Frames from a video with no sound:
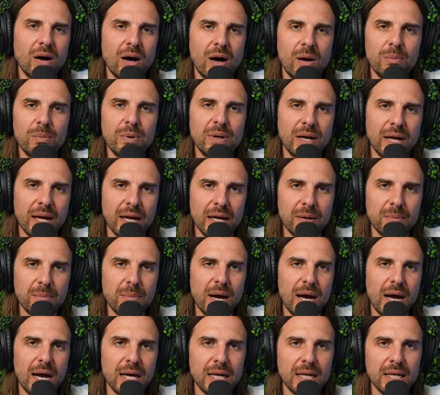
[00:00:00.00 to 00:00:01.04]
I'm going to head
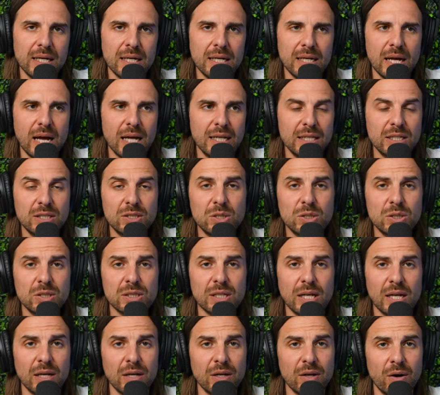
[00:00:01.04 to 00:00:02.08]
back. And this is
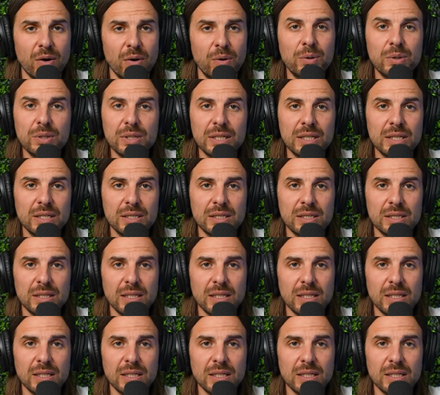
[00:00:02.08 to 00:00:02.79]
like early.